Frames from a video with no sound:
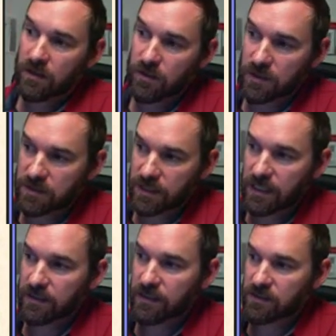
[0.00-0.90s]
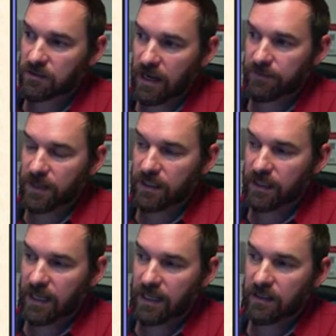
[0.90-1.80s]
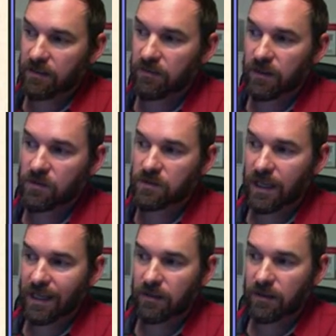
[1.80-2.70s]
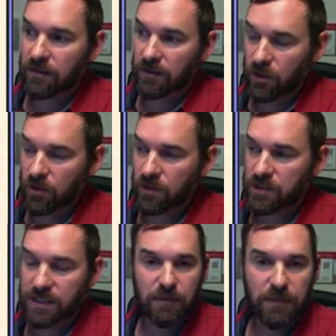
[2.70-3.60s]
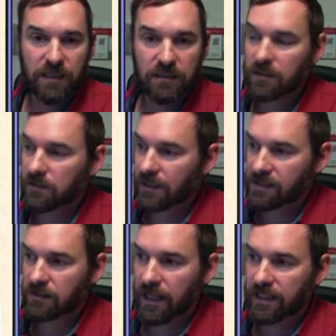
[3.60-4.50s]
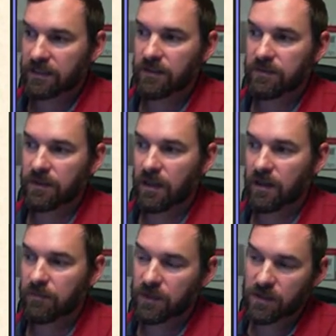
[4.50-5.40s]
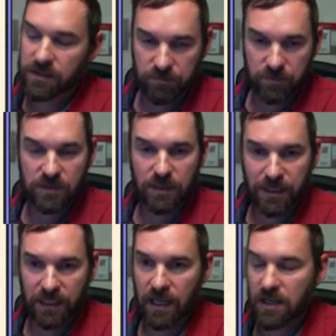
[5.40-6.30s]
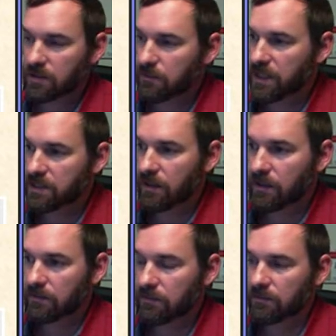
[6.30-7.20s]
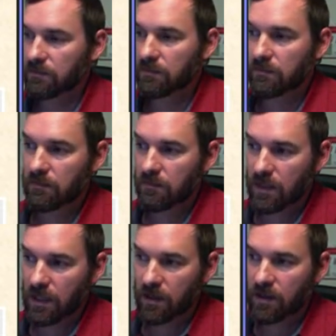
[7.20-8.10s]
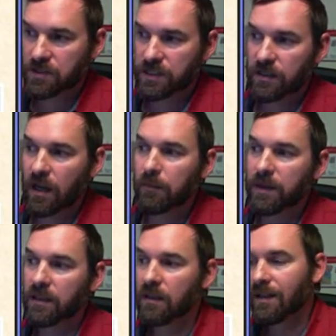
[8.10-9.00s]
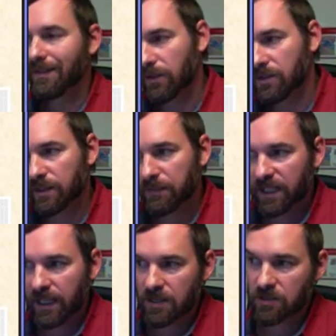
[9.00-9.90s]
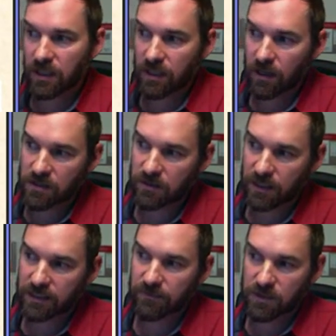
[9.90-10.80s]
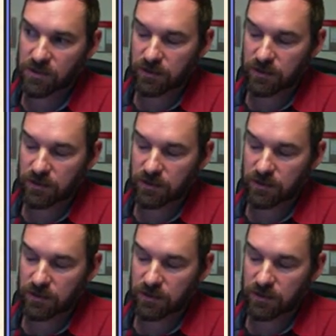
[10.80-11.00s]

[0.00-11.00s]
You can see this graph indicating those the cougars tend to be a little less selective. Um, there is some indication based on Kent Hersey telling me there is some indication they are selecting for